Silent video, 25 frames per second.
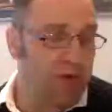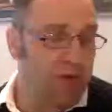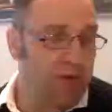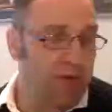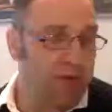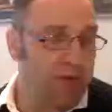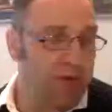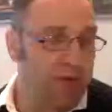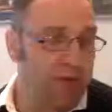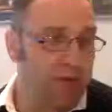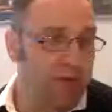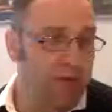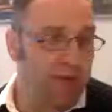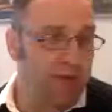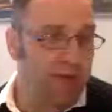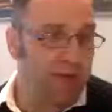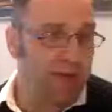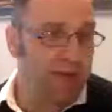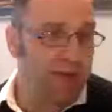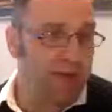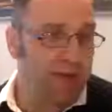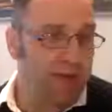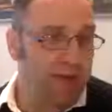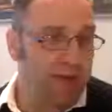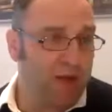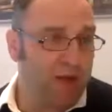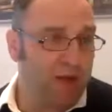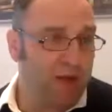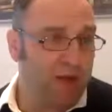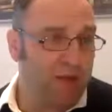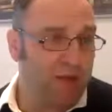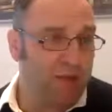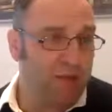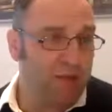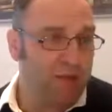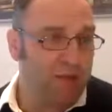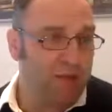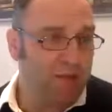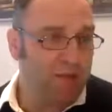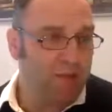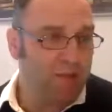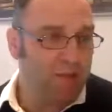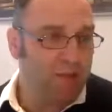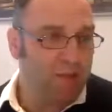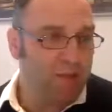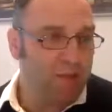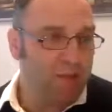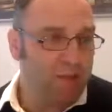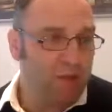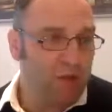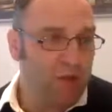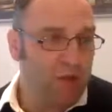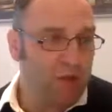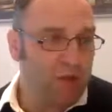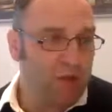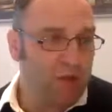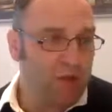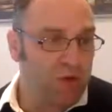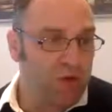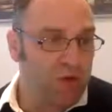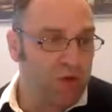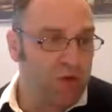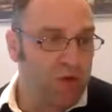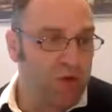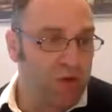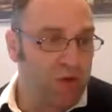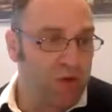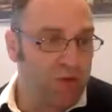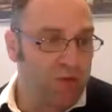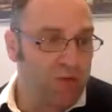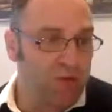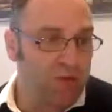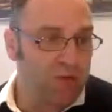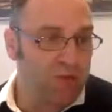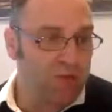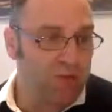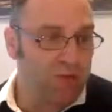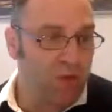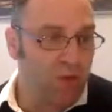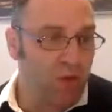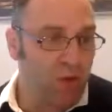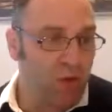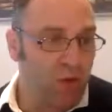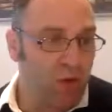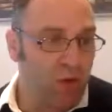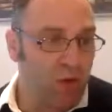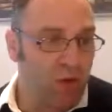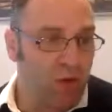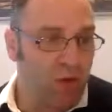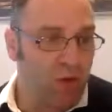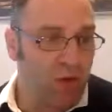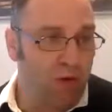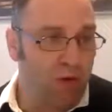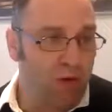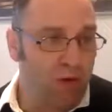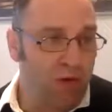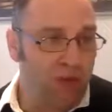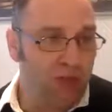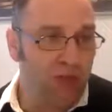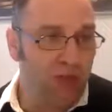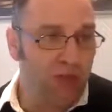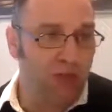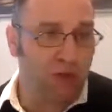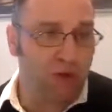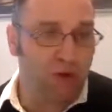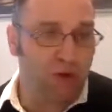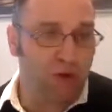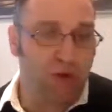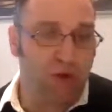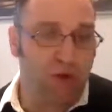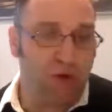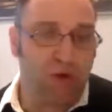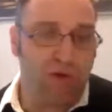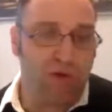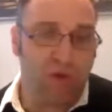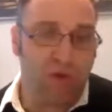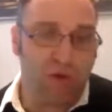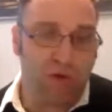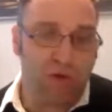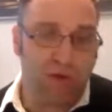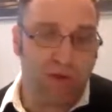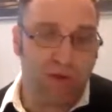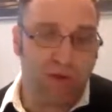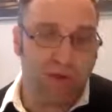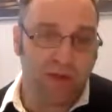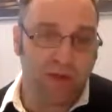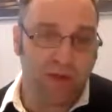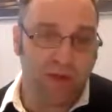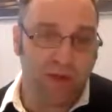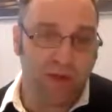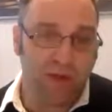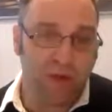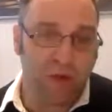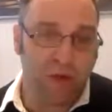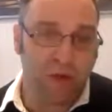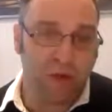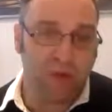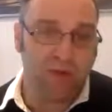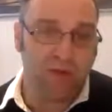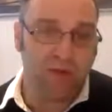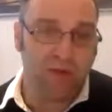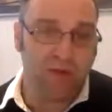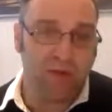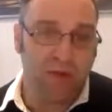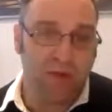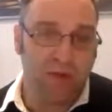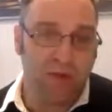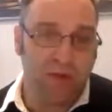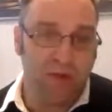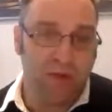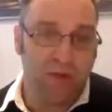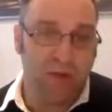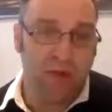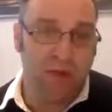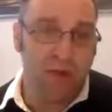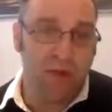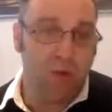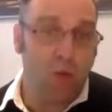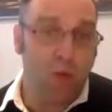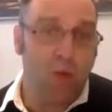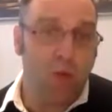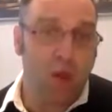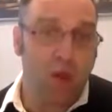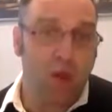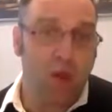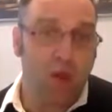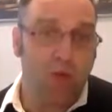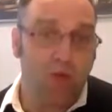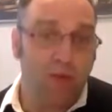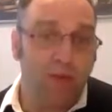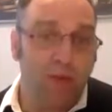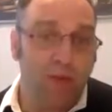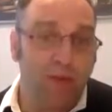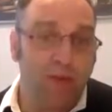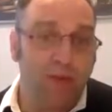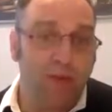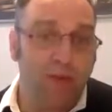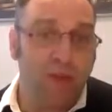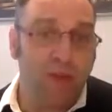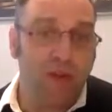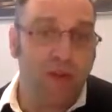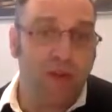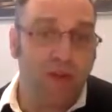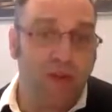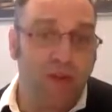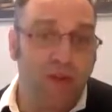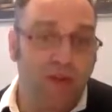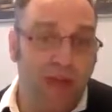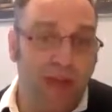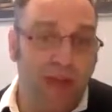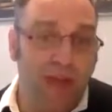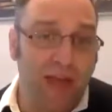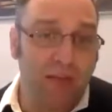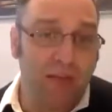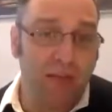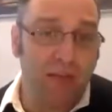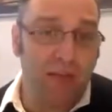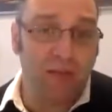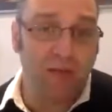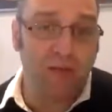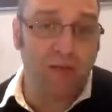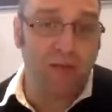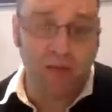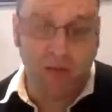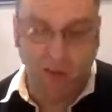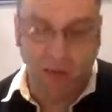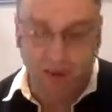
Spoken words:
it may be that certain companies are more externally focused in terms of being aware of the innovation that's happening